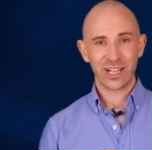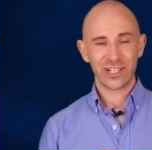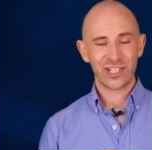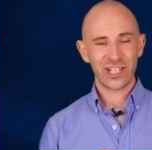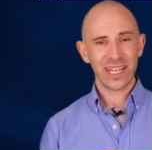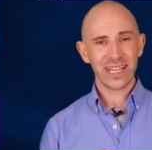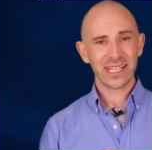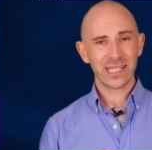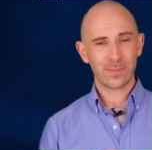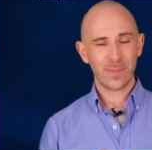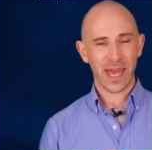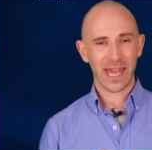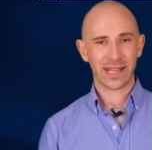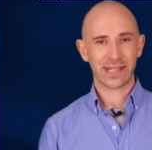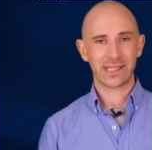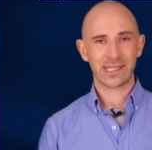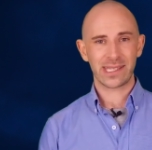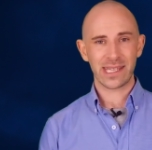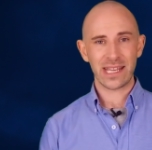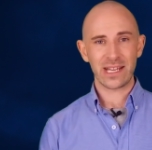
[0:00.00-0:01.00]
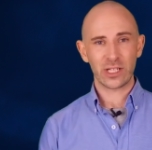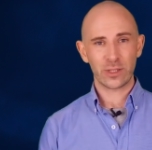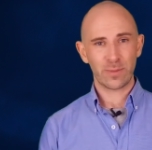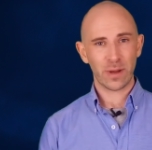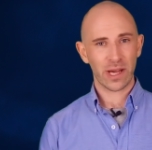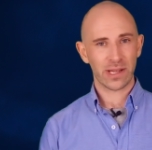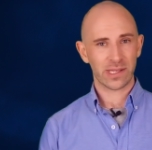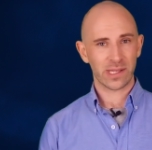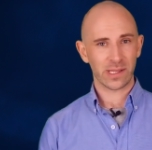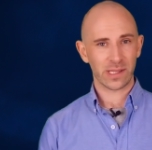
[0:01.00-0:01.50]
she expects each
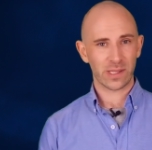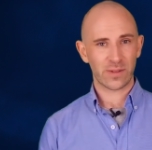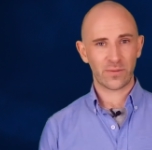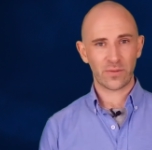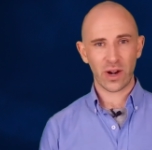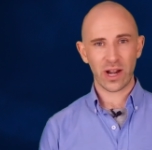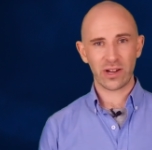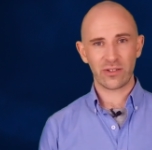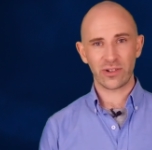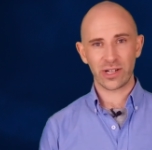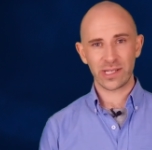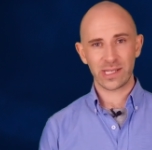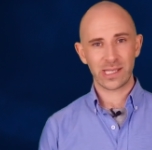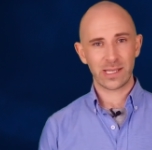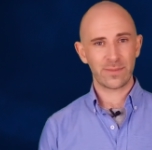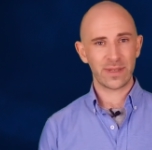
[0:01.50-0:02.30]
person's fragrance